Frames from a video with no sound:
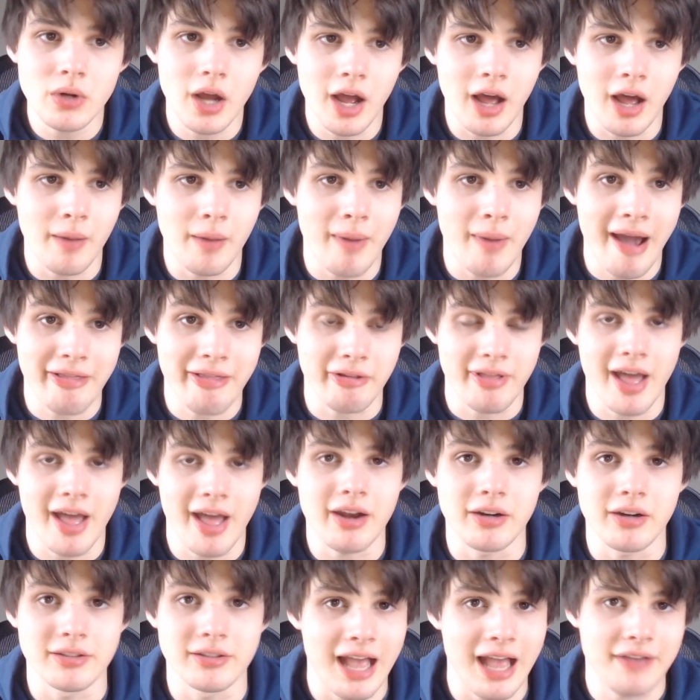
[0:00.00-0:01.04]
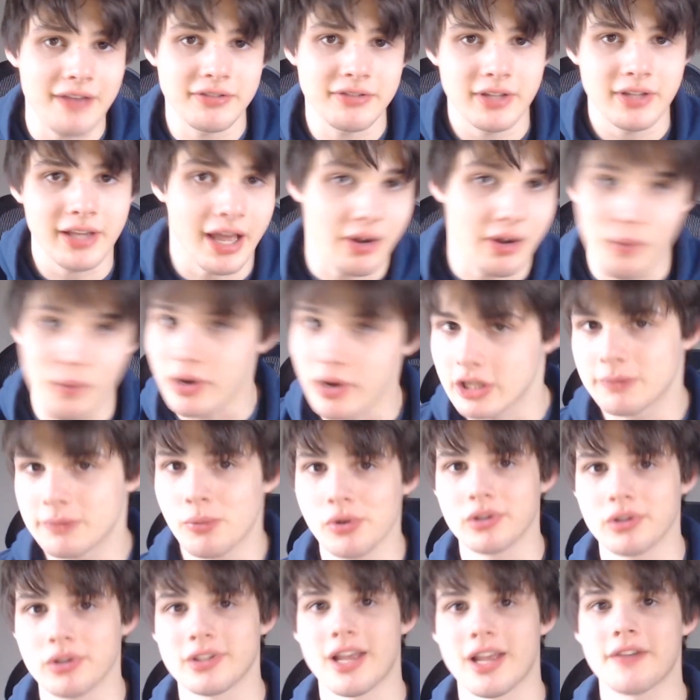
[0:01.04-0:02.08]
Either that or Zaf's thing. I don't want to
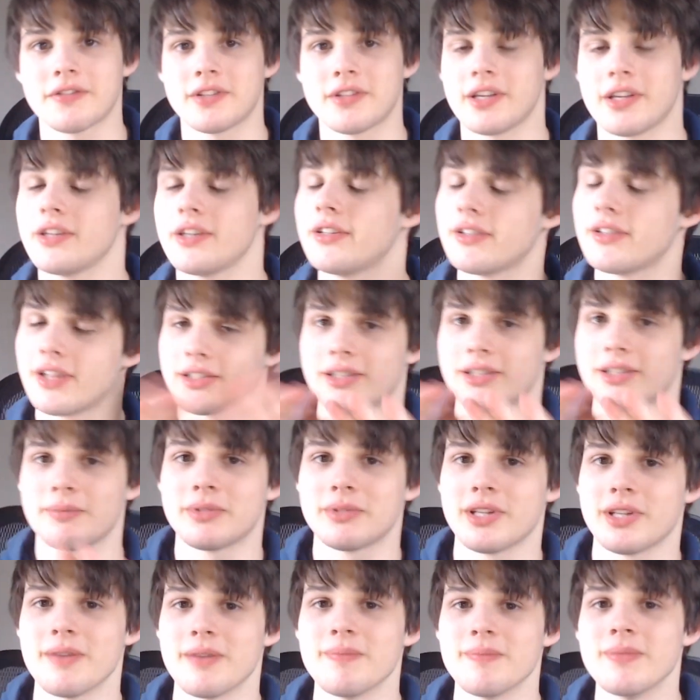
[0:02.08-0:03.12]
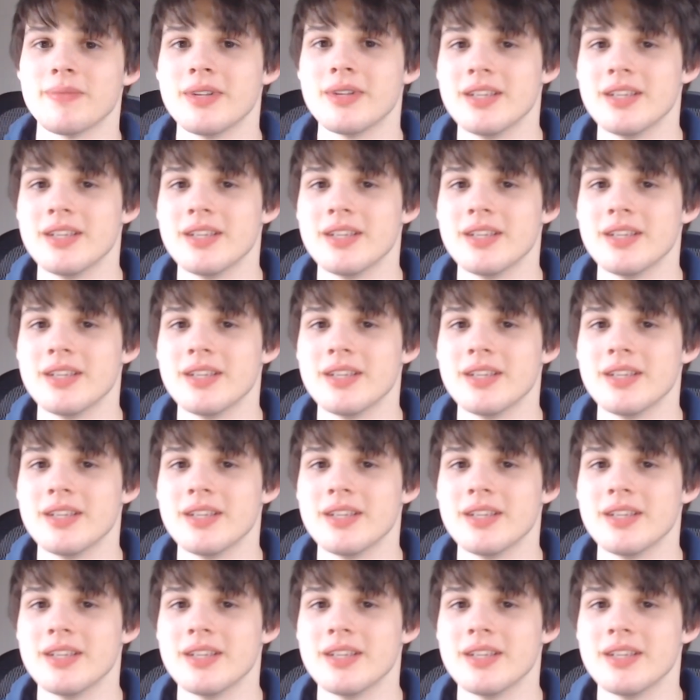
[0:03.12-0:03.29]
spoil Zaf's thing. That's up to him.